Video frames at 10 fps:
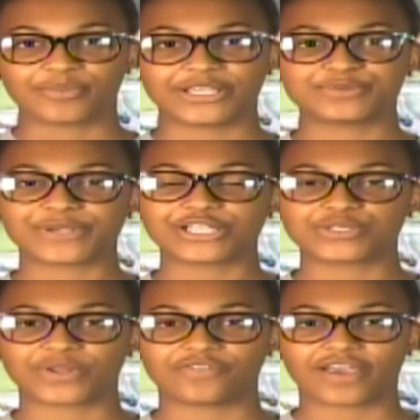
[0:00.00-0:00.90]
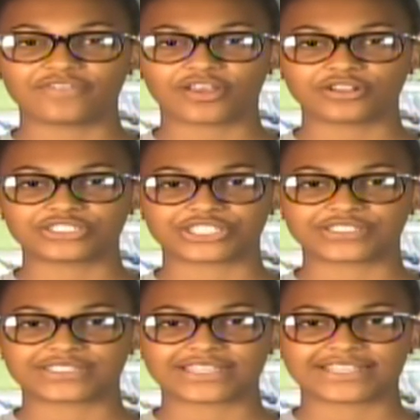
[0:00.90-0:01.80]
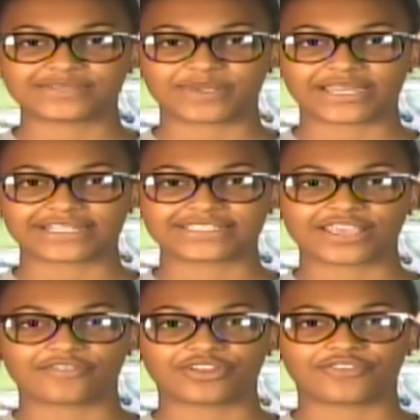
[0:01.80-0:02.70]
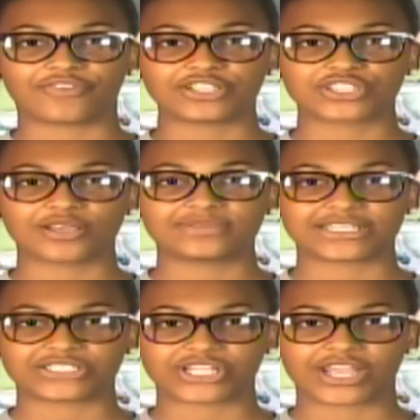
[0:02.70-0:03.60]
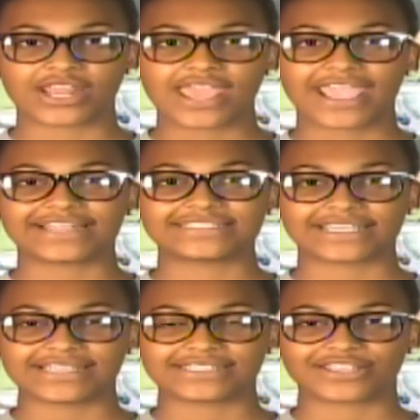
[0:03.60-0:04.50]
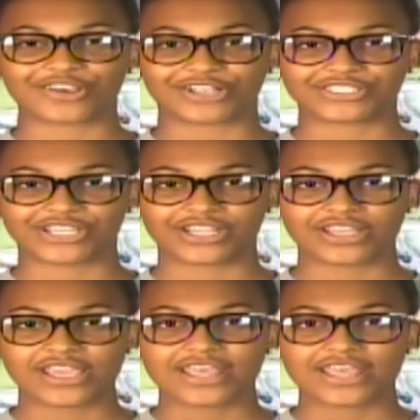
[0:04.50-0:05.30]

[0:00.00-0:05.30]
Please bring your $25 dues to this meeting to cover your French Club t shirt and ticket to the concert.